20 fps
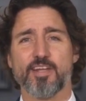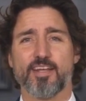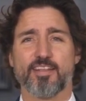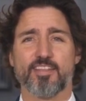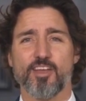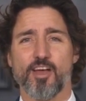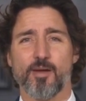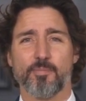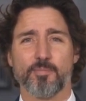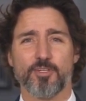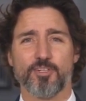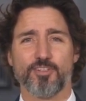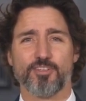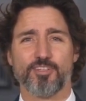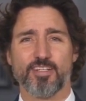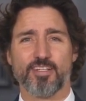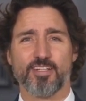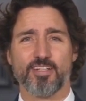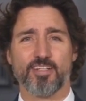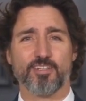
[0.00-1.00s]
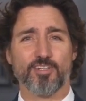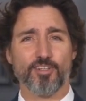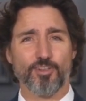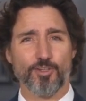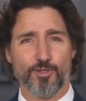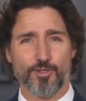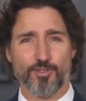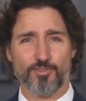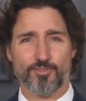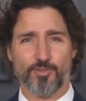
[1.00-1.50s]
you take the opportunity to
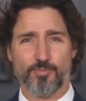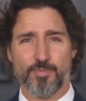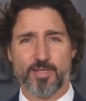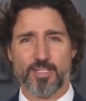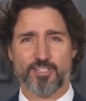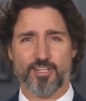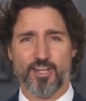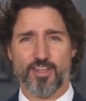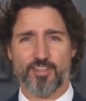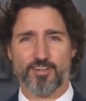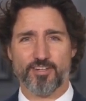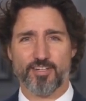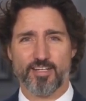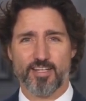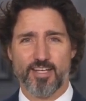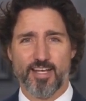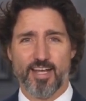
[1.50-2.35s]
learn from each other